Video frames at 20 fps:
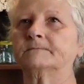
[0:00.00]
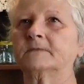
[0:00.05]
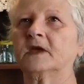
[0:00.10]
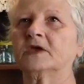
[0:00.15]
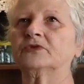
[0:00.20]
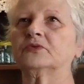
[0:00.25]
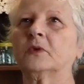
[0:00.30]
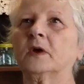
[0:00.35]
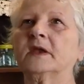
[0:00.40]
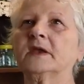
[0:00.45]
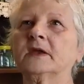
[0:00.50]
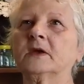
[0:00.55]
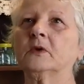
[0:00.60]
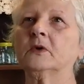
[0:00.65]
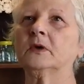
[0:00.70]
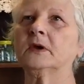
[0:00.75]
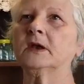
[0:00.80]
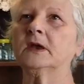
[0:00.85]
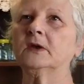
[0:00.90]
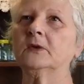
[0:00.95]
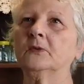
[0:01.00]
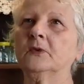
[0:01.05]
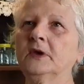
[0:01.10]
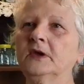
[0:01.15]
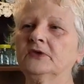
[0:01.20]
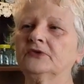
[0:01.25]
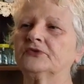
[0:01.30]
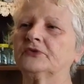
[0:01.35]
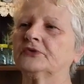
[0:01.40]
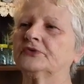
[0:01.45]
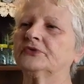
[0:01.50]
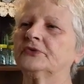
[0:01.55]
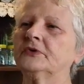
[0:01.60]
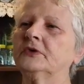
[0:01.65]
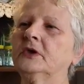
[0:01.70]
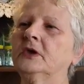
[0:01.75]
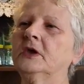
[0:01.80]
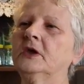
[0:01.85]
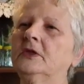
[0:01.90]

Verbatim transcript: That's right. Why they go at eight weeks, because they,